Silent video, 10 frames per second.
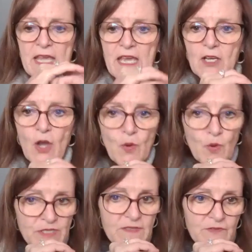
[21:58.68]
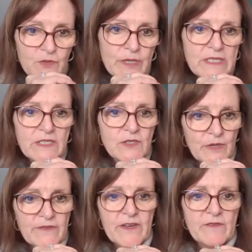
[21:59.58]
Cohorts of 20 to
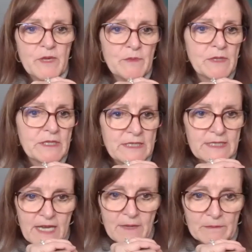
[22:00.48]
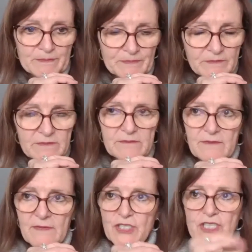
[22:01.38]
25 people at a time.
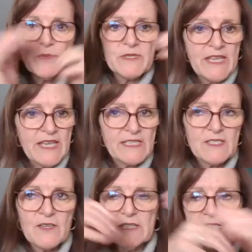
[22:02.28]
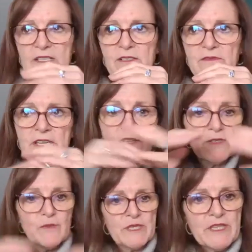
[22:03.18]
She was a hands-on leader, and
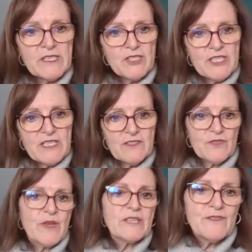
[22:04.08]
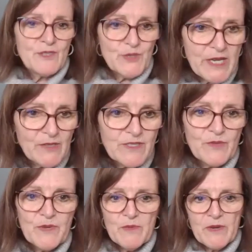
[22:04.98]
ultimately she trained the trainers, and
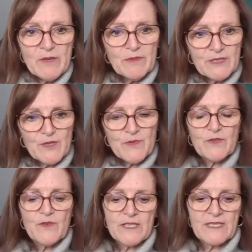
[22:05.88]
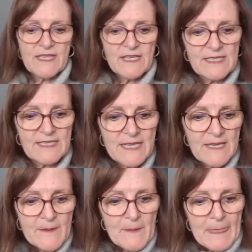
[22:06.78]
we were able to do it across sites.
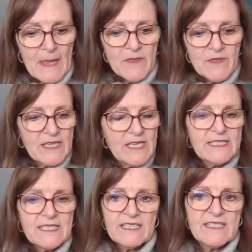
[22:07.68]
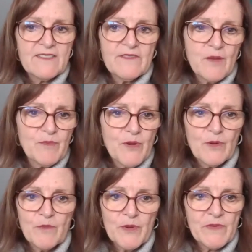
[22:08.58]
The key tenets of that
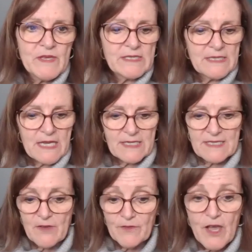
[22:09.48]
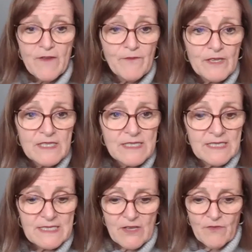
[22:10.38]
program were things like self-confidence
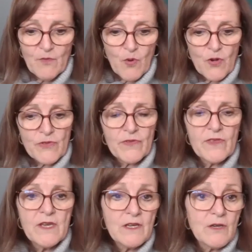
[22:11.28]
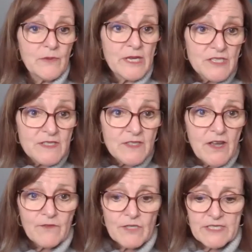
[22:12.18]
and self-worth, courageous
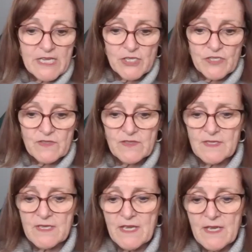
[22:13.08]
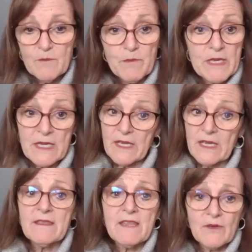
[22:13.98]
conversations, being
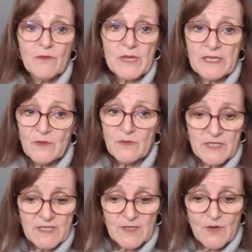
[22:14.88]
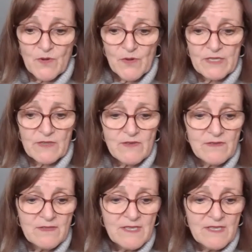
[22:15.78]
in the arena, which is so critical.